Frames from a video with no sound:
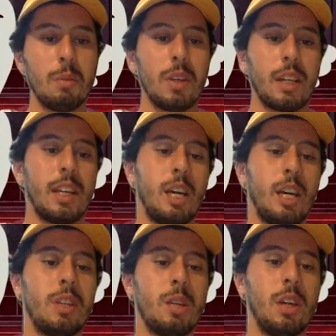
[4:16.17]
like that
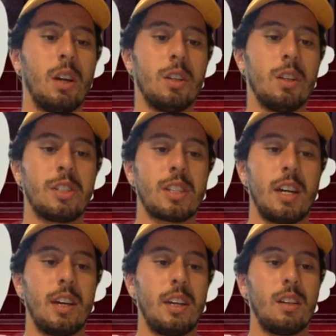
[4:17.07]
epidemiologist
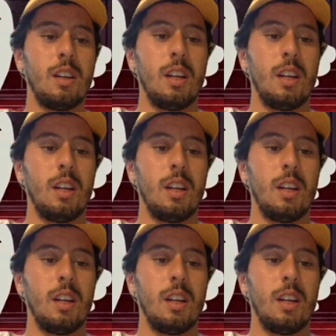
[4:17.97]
guy,